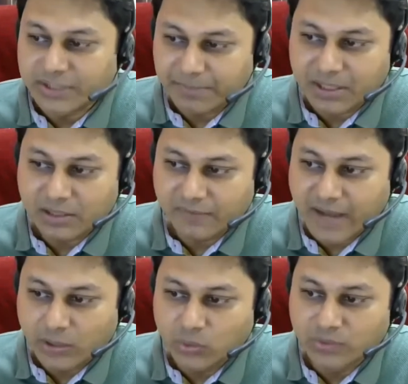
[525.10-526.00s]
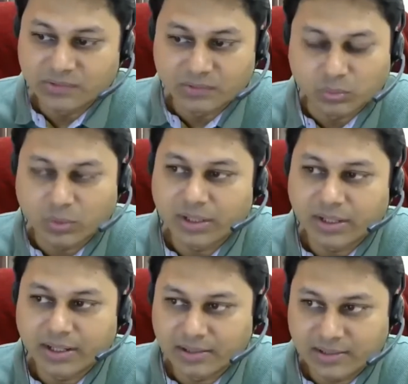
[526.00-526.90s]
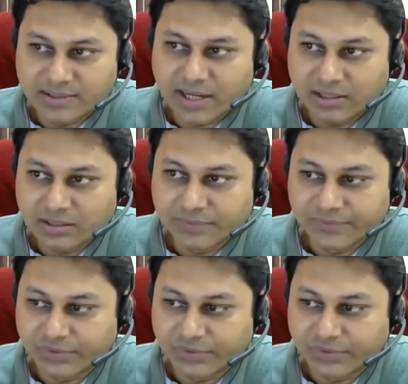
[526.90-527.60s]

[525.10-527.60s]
Typical values one can understand.